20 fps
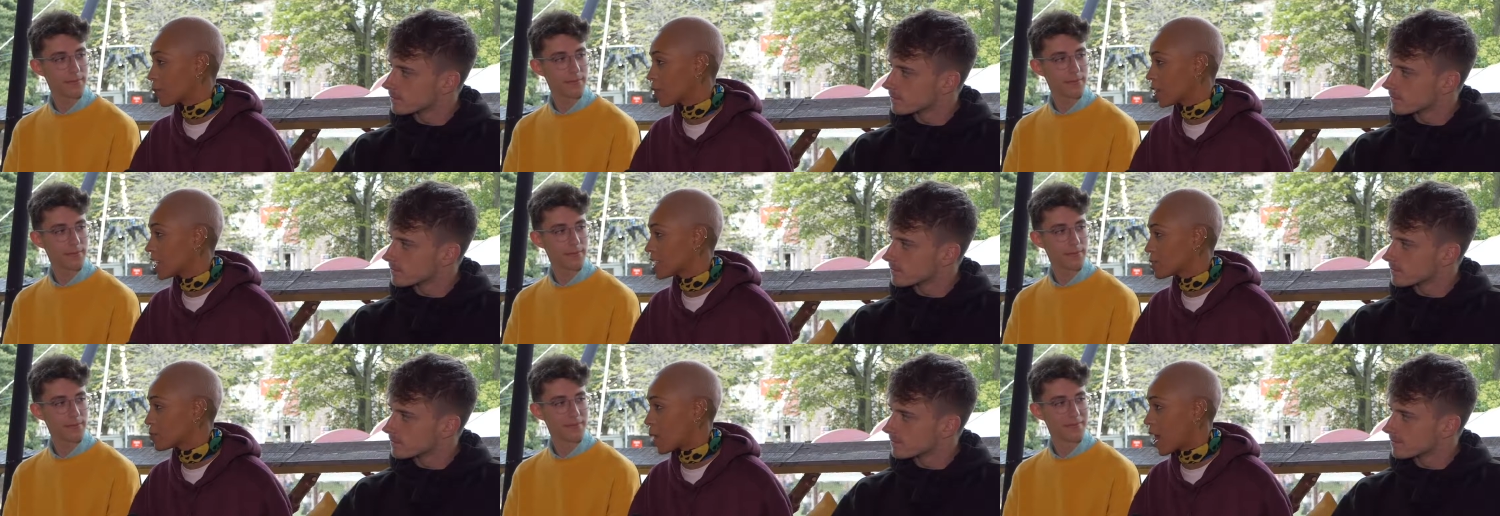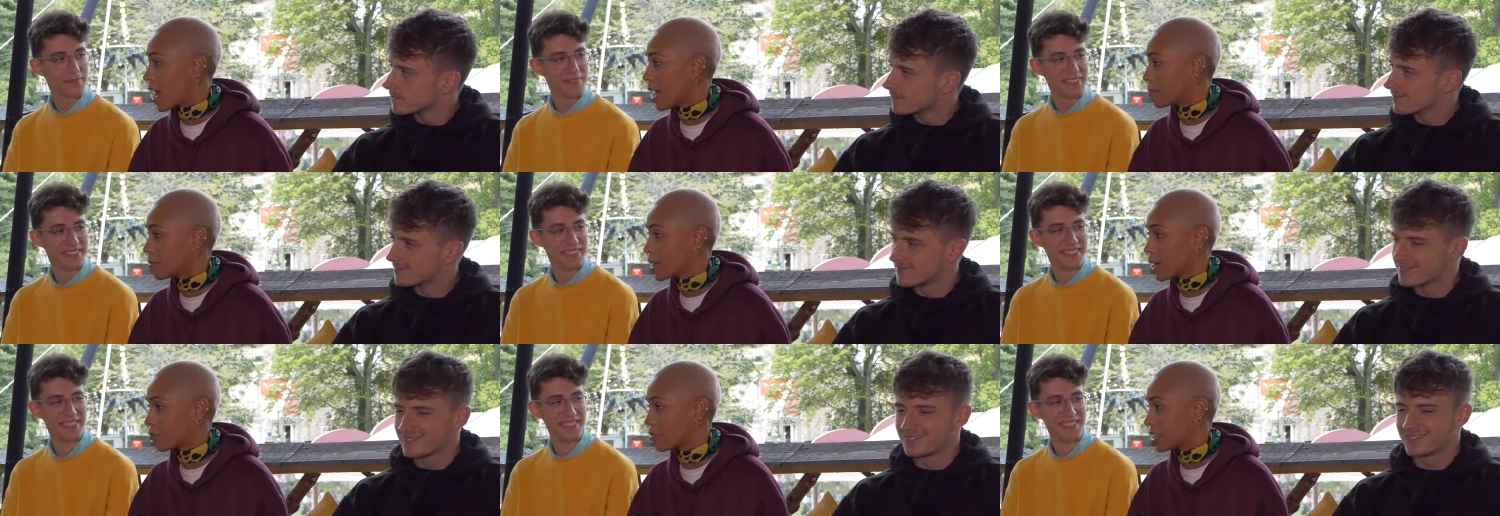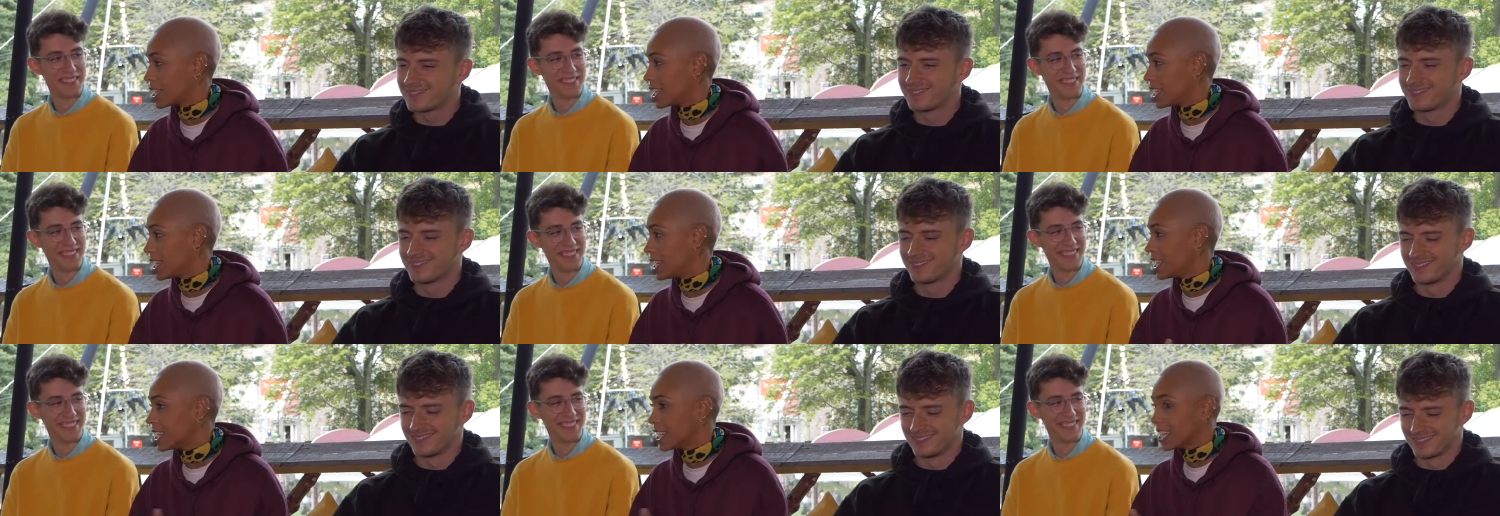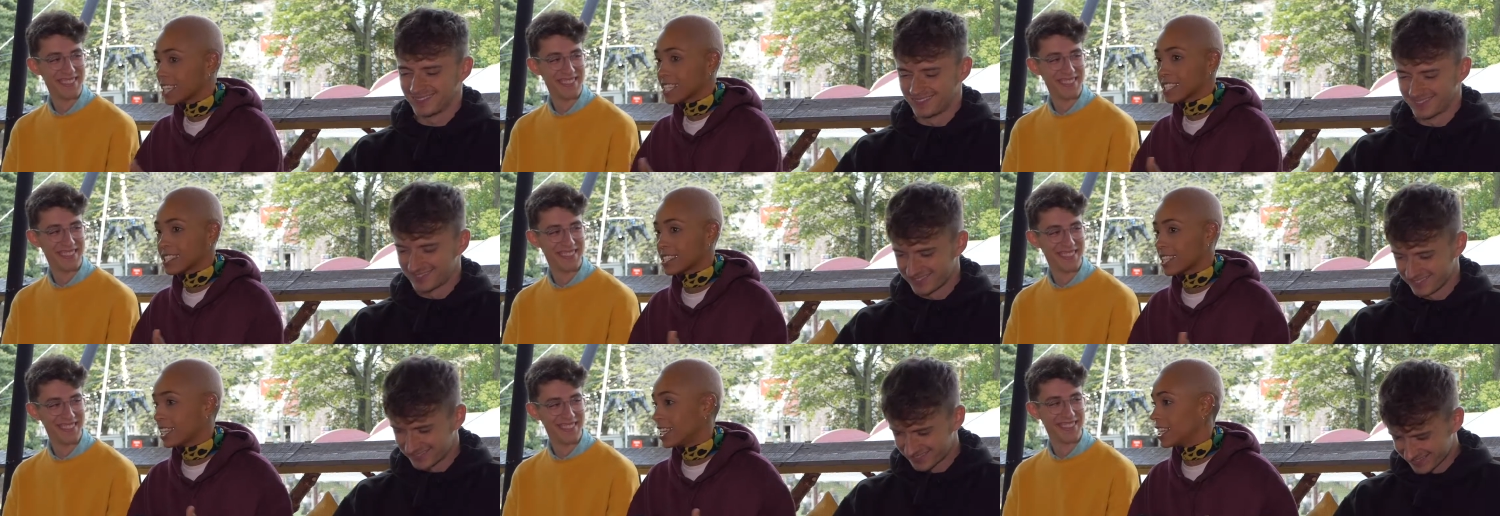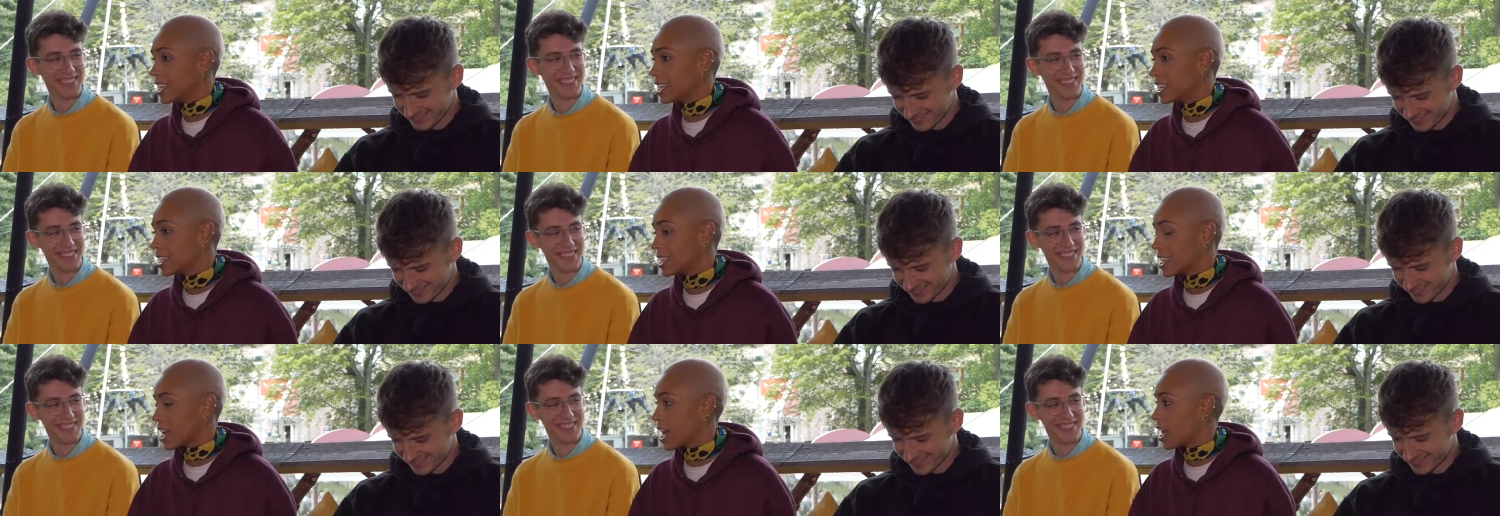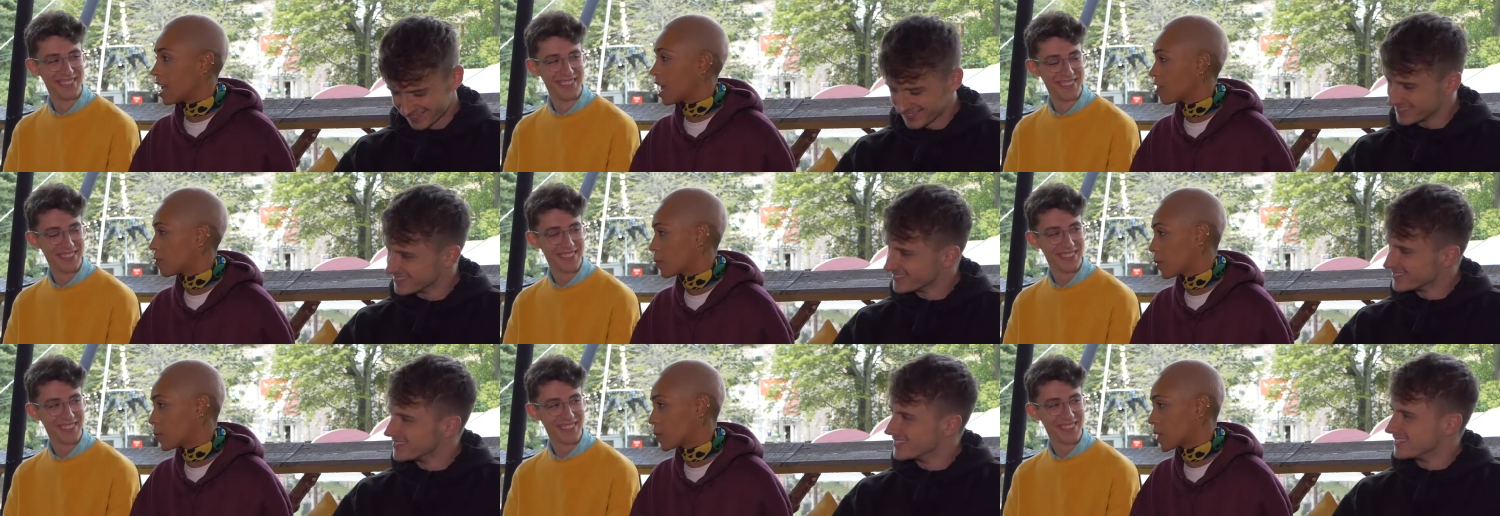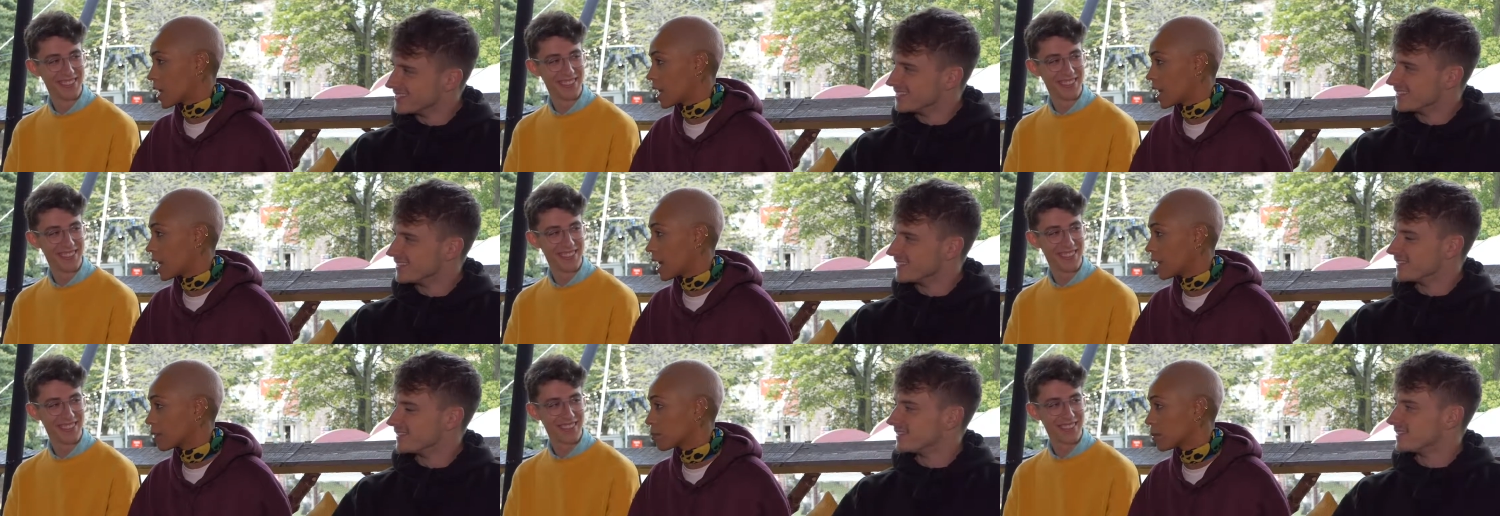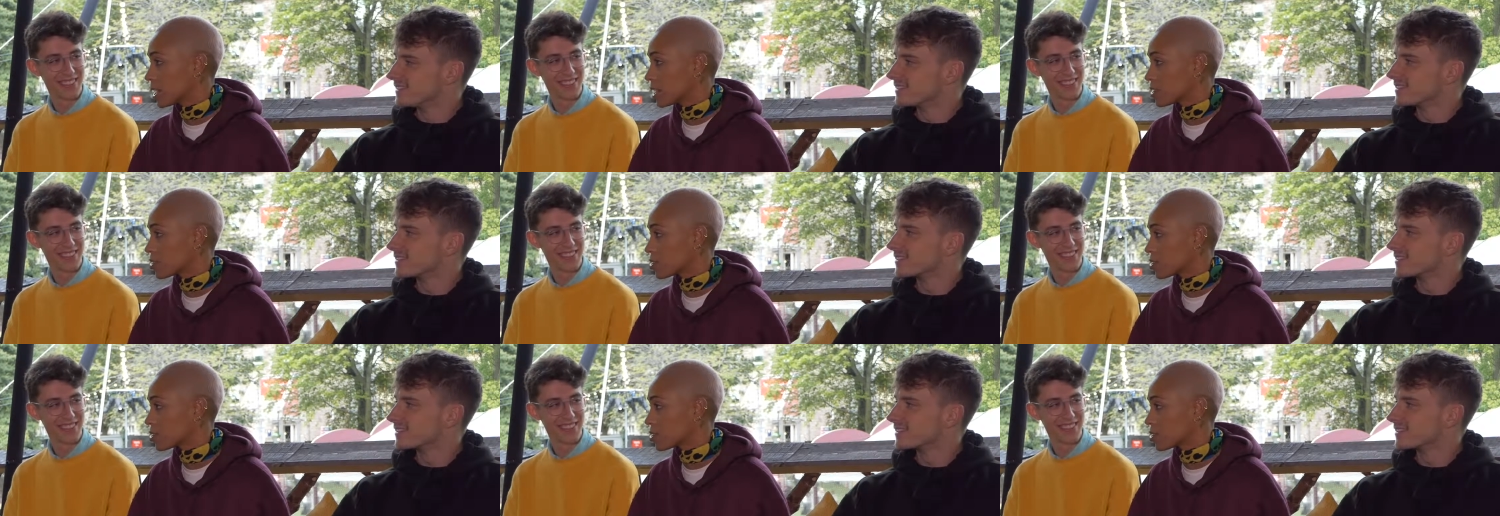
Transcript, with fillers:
Speaker 1: boys, but I'm not really seeing a lot of people that are like me.